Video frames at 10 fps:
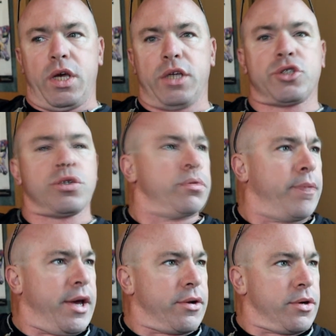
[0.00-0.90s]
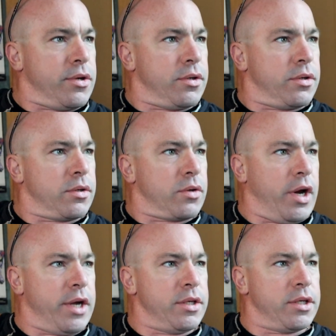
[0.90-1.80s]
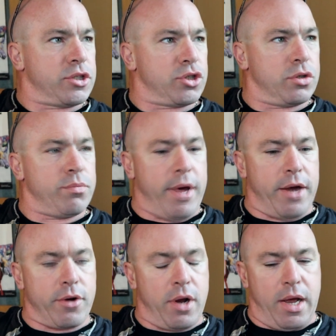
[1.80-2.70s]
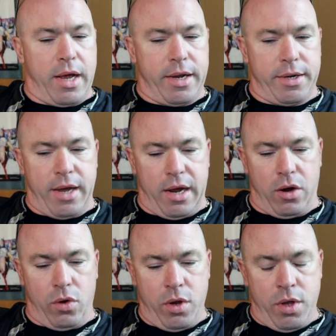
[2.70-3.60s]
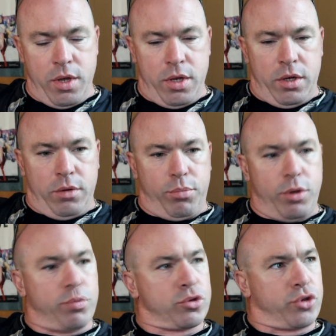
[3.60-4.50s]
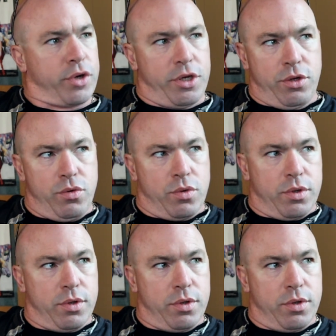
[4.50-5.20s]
It shouldn't matter, right? It shouldn't matter on how people treat you,